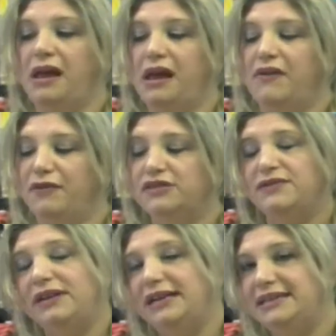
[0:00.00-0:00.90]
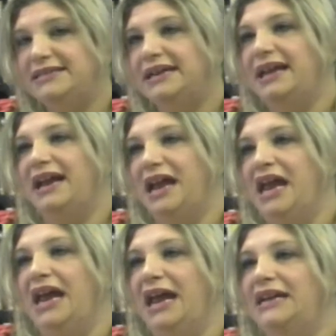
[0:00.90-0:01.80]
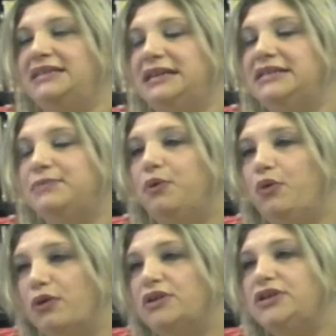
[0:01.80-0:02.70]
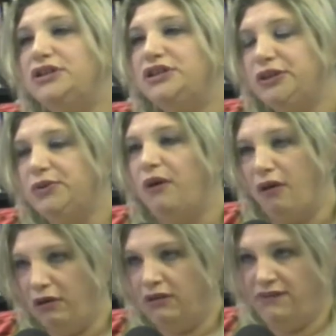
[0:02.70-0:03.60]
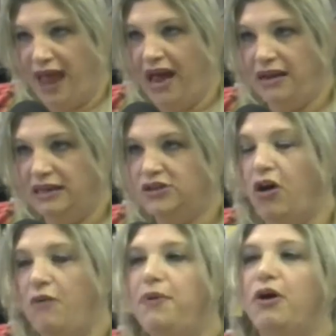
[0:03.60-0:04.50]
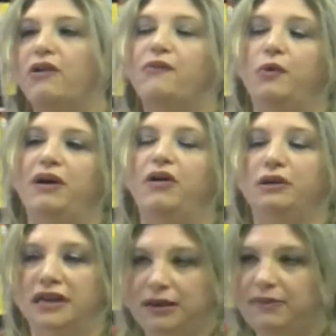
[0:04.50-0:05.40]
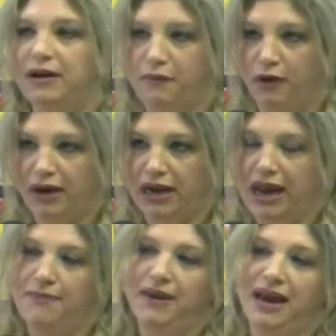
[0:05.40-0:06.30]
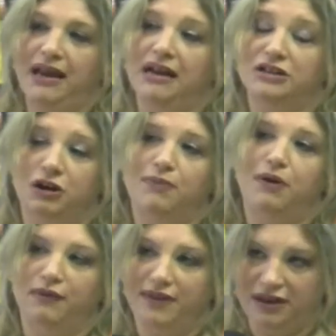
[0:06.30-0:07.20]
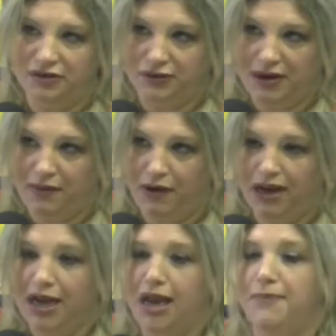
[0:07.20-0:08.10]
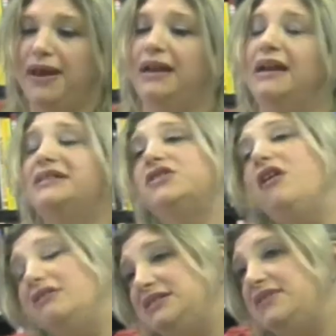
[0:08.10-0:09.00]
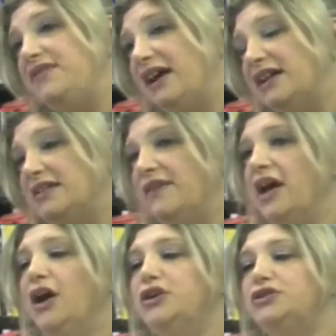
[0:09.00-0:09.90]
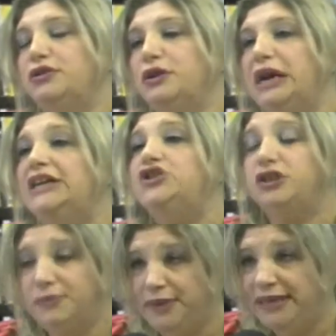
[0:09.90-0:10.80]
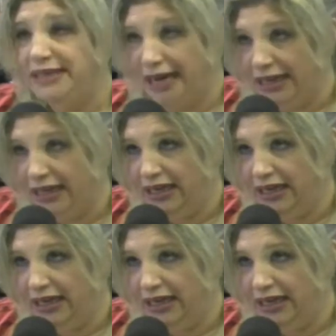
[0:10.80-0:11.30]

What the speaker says: first of all, I'd like to say that it's important to do all of that. It's all part of what we call email marketing campaign, and it's all part of the internet marketing campaign, and it's cost effective. So it should be done.